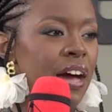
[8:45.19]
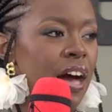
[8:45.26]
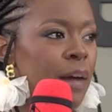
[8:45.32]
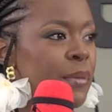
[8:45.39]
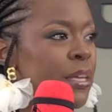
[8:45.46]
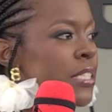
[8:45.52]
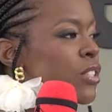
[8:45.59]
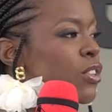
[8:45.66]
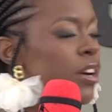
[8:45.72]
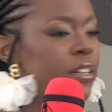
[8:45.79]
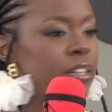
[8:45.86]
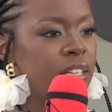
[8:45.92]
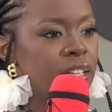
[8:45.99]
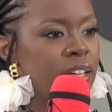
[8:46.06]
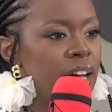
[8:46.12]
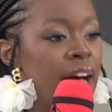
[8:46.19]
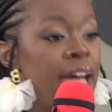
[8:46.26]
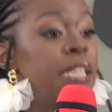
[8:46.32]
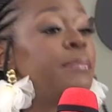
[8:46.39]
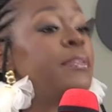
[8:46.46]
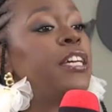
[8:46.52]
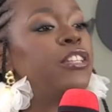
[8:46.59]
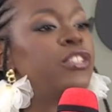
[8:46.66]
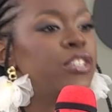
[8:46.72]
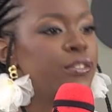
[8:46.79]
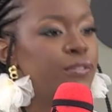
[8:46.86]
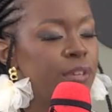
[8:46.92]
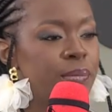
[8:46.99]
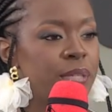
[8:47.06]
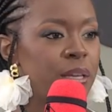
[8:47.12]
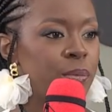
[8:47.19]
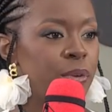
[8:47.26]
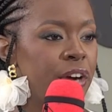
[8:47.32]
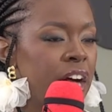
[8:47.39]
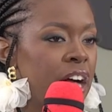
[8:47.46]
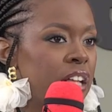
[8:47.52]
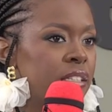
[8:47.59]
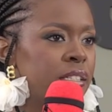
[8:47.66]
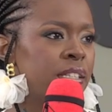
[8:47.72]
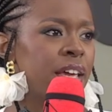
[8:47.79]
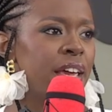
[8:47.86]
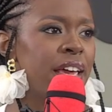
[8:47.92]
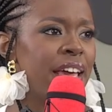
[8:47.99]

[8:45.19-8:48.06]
Um, it's not a adaptation from somewhere else.